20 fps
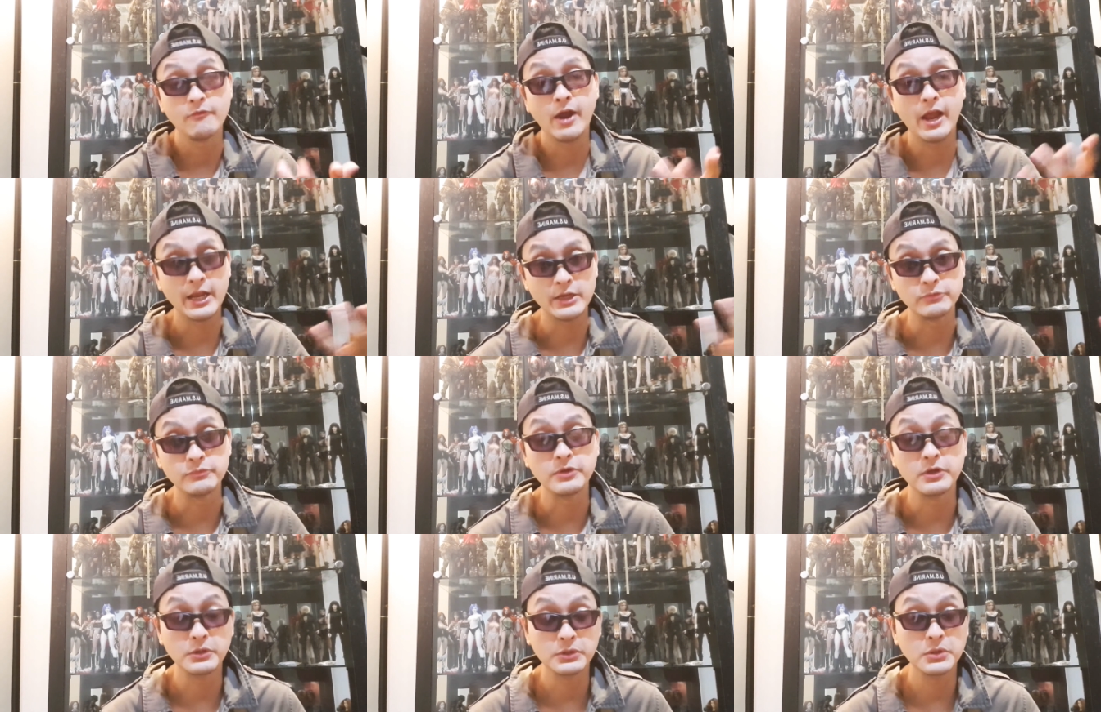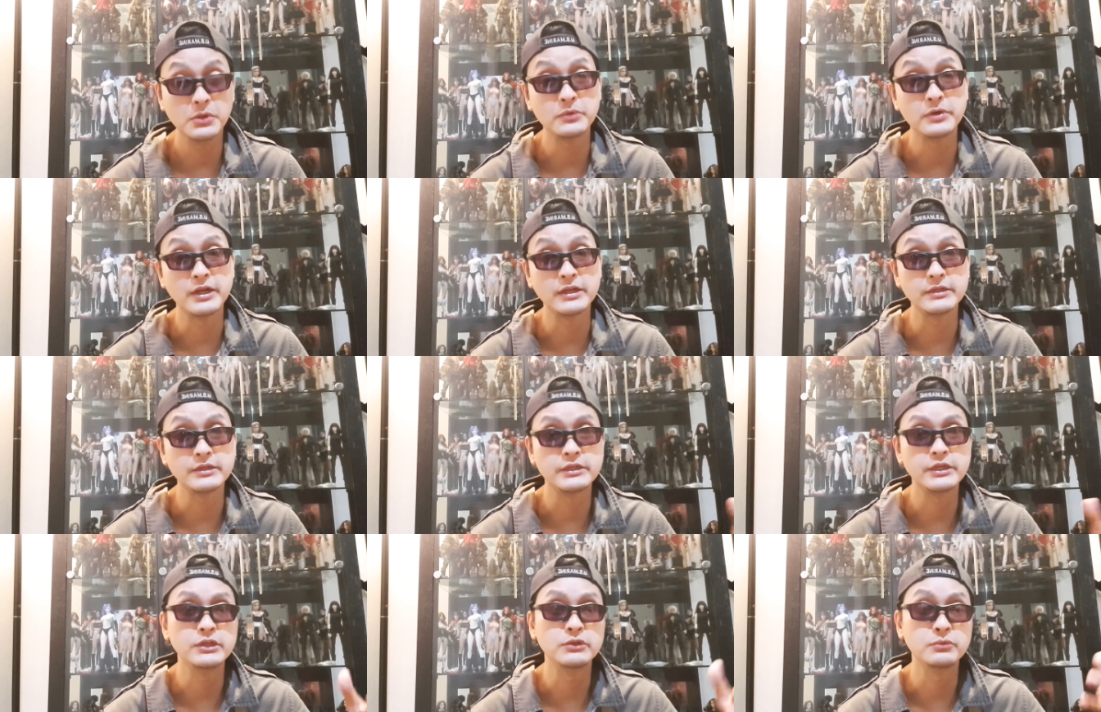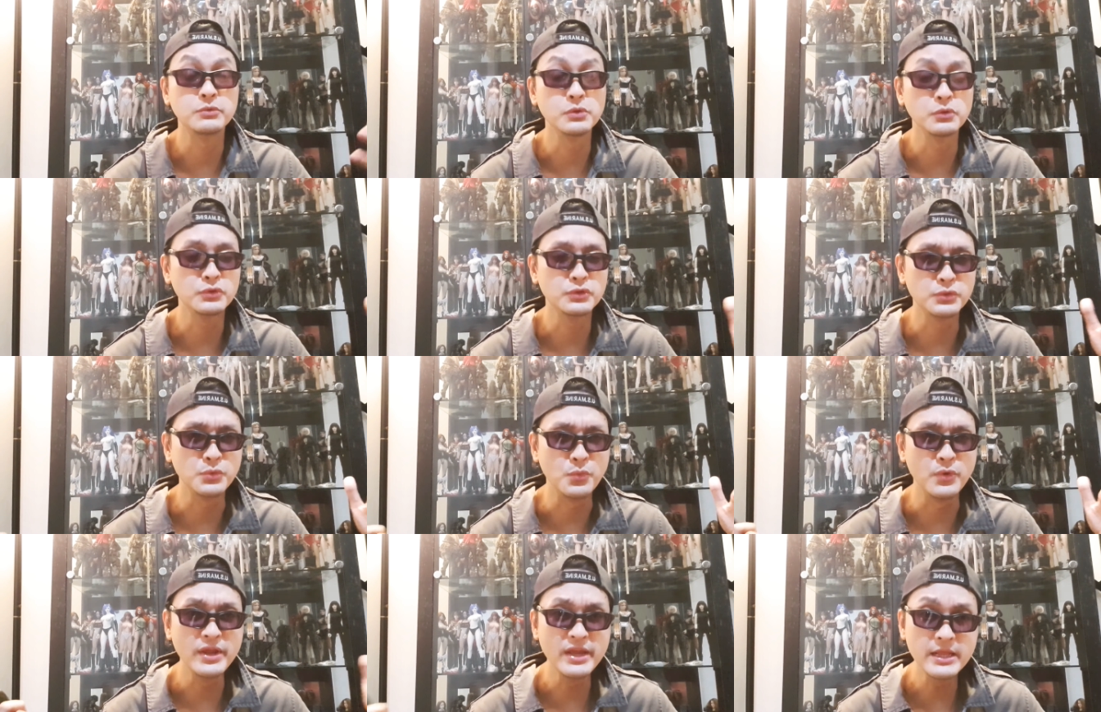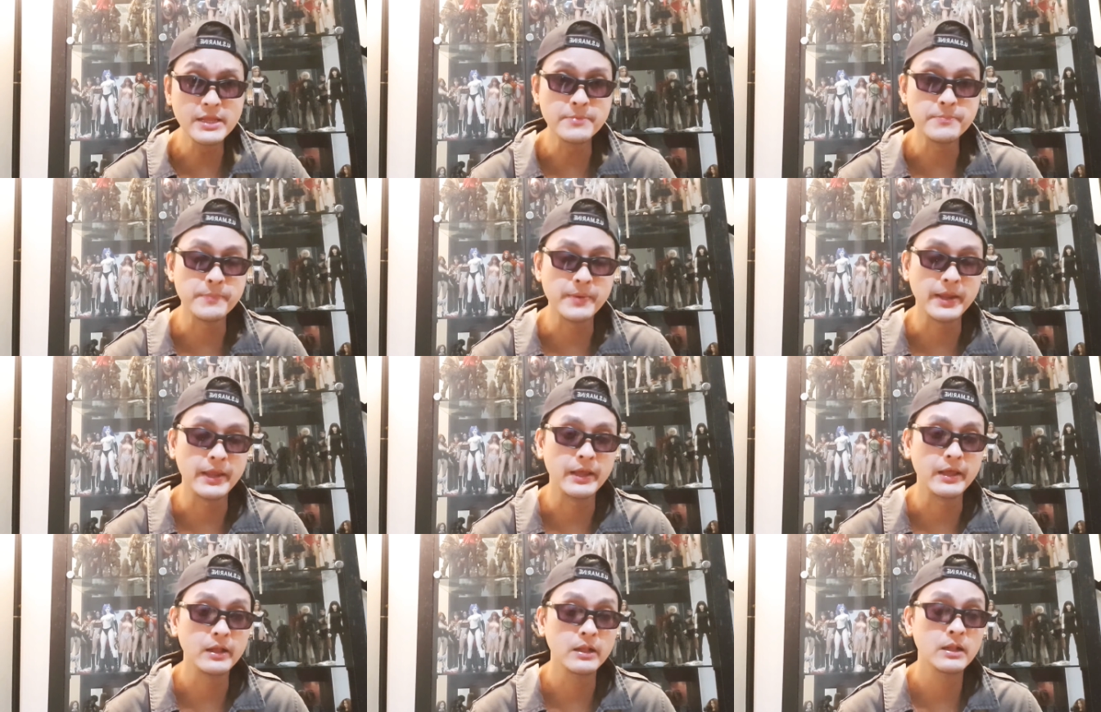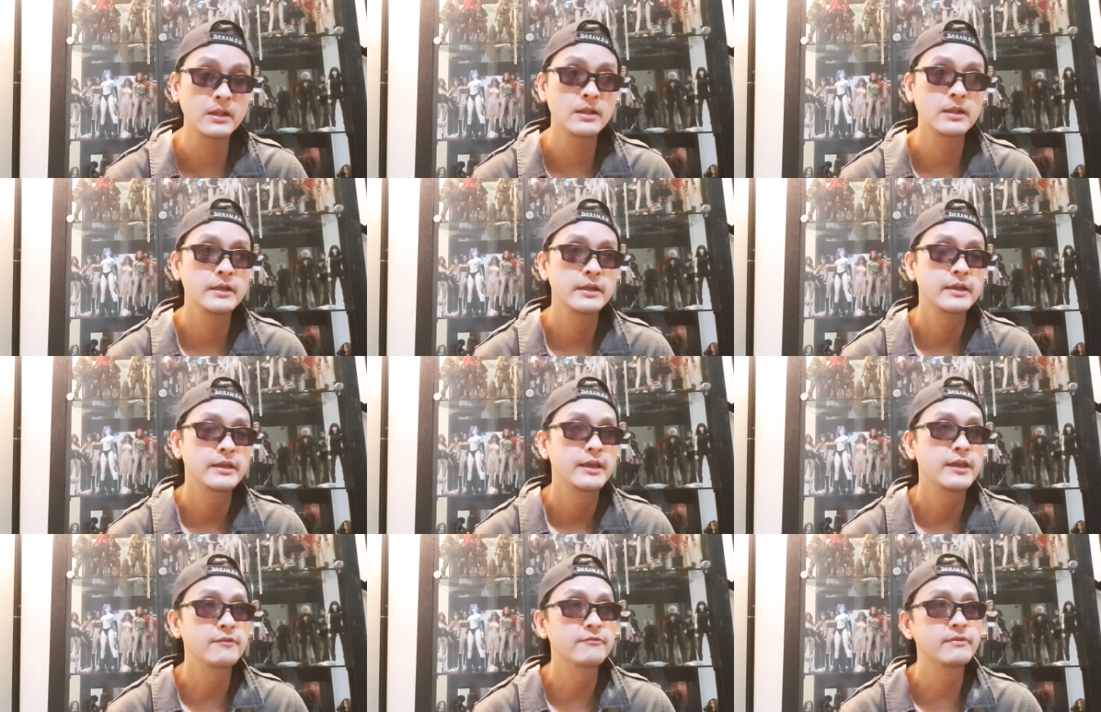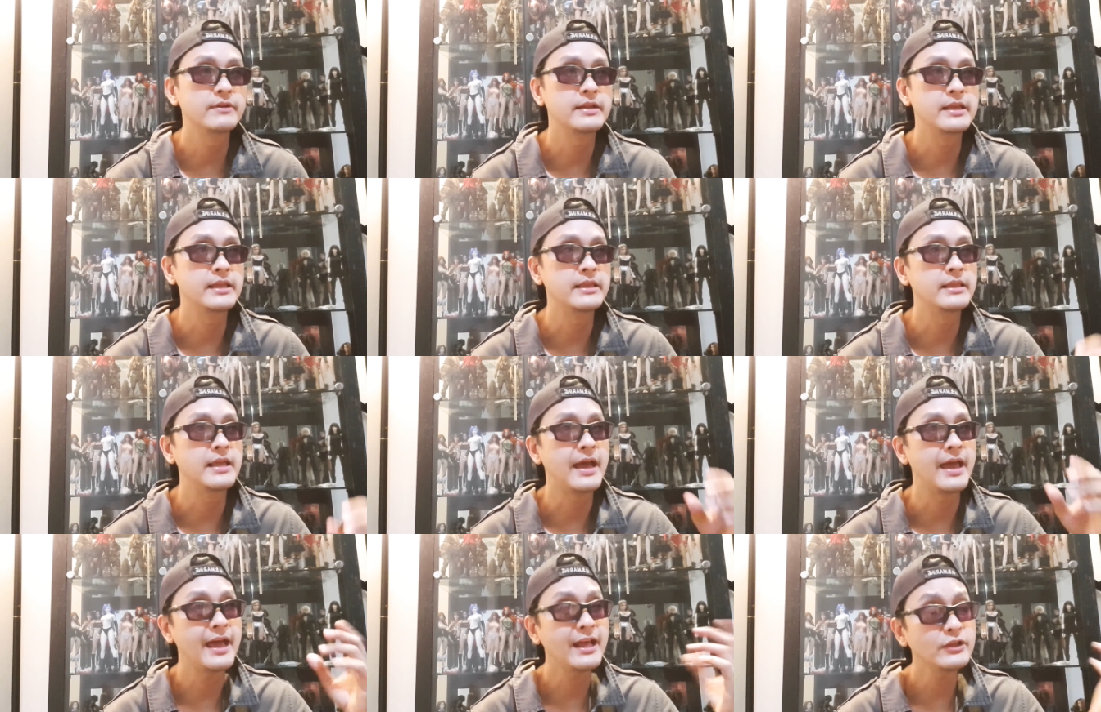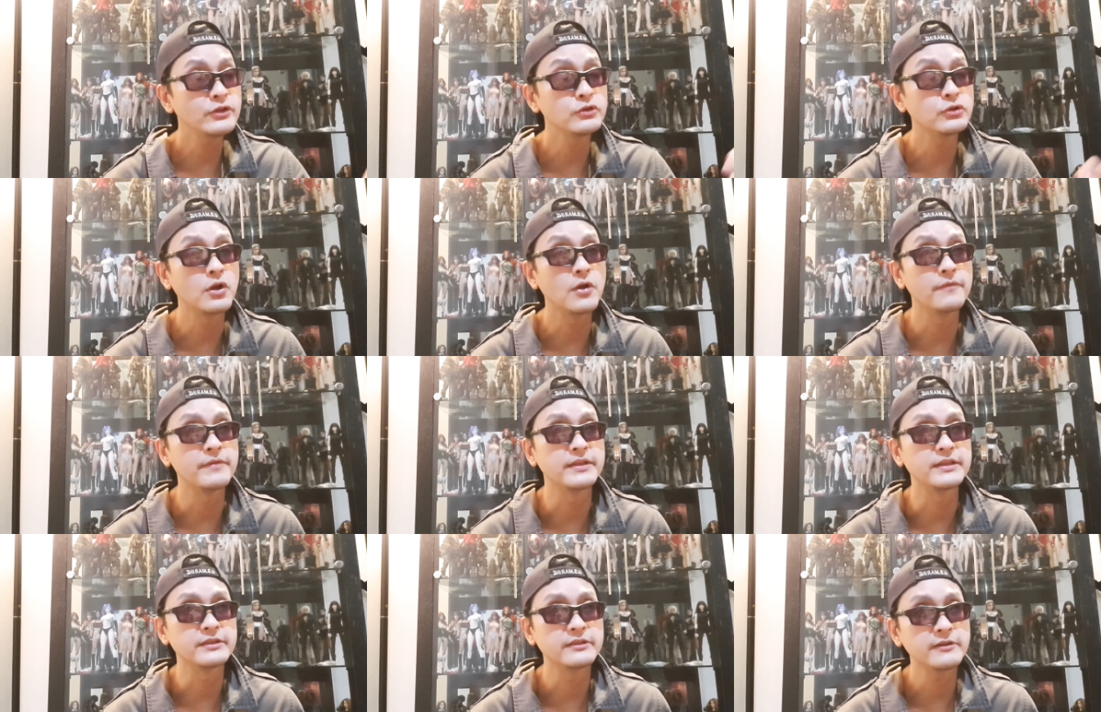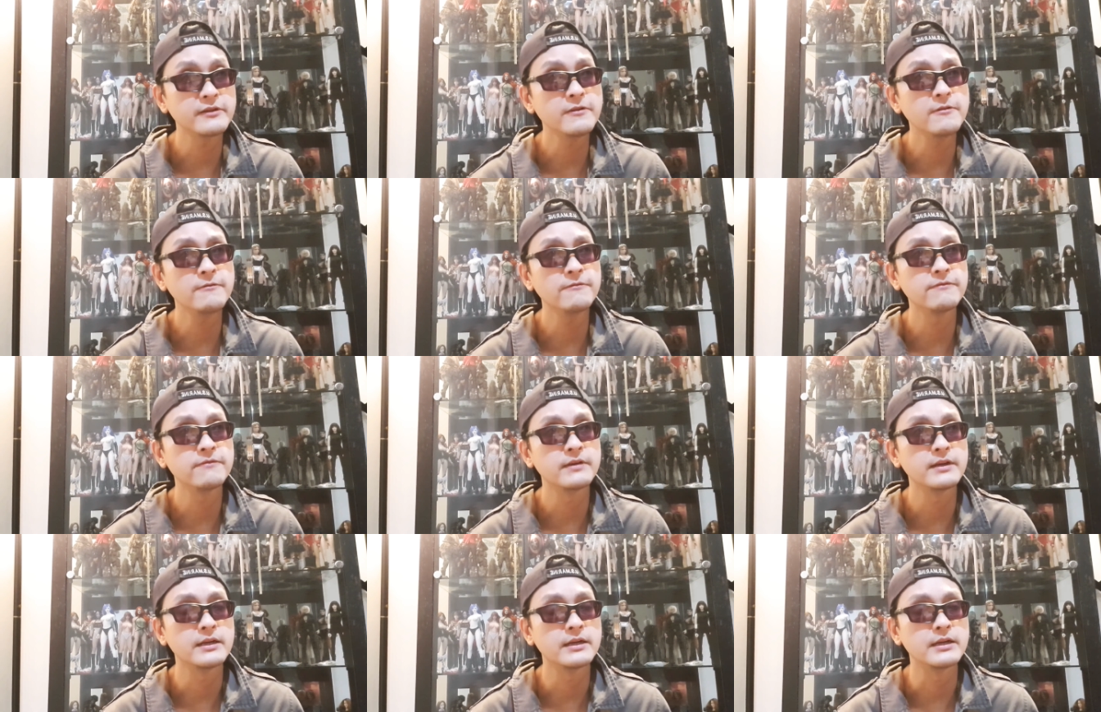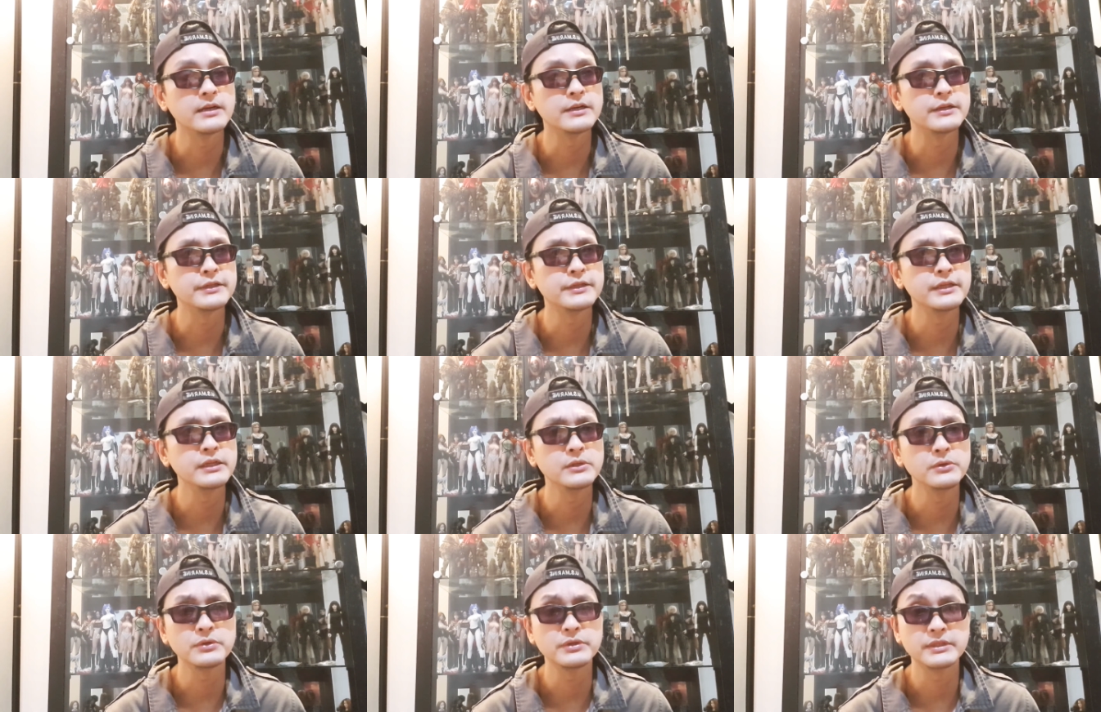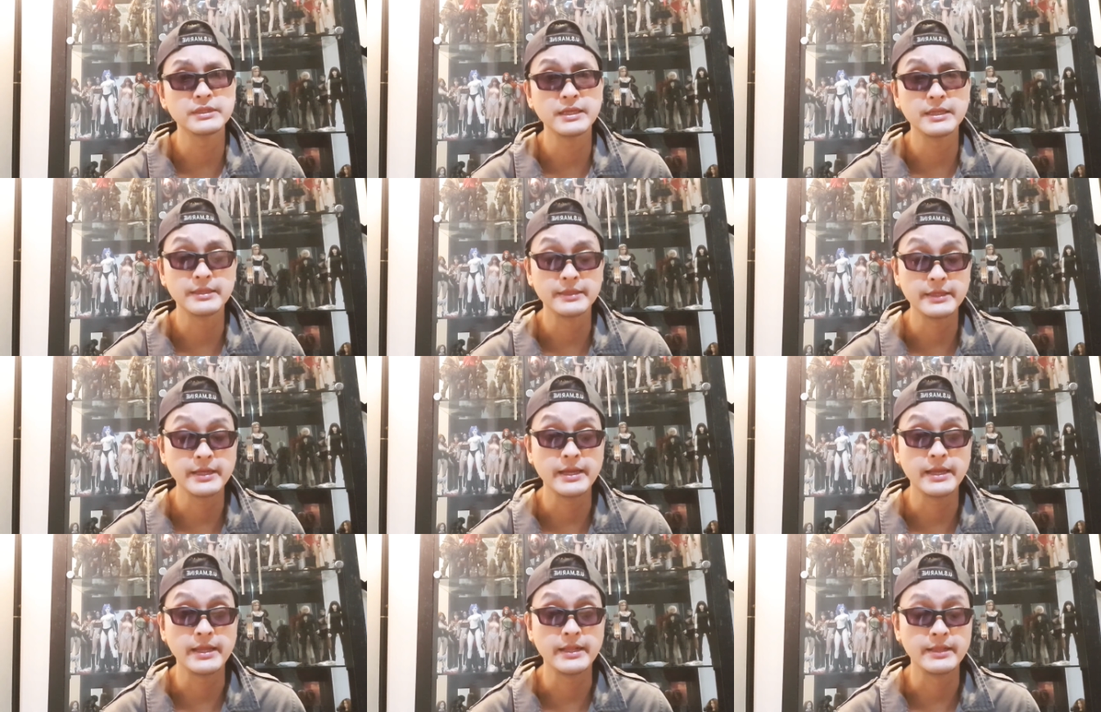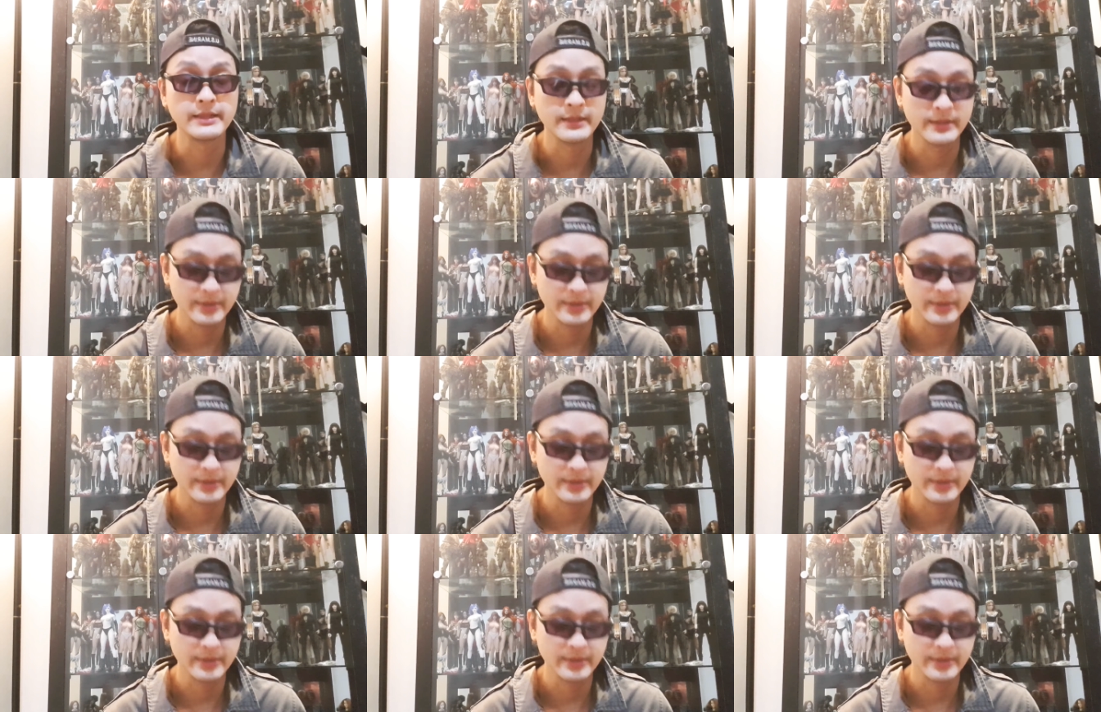as we all know that she's look really pale, even in the head sculpt itself, she looks suntan.